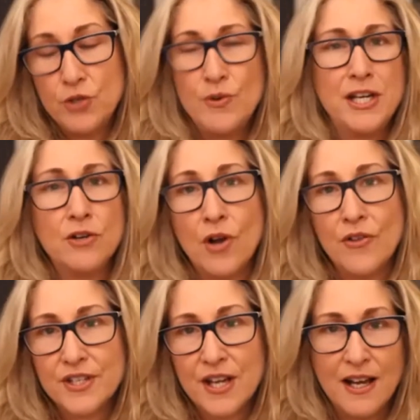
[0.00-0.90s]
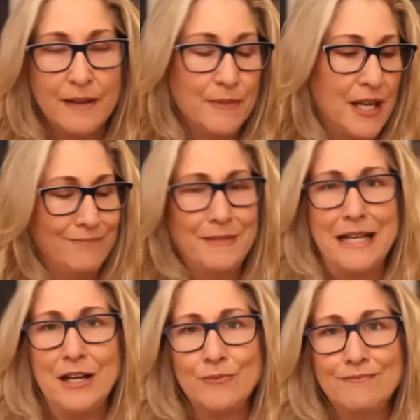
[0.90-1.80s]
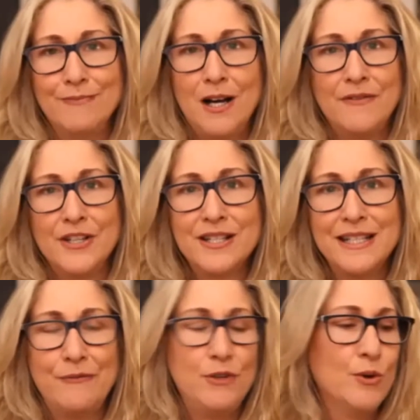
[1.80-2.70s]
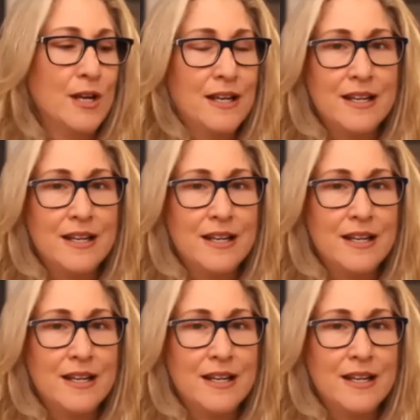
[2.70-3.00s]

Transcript: You hear all the time, like, obviously if you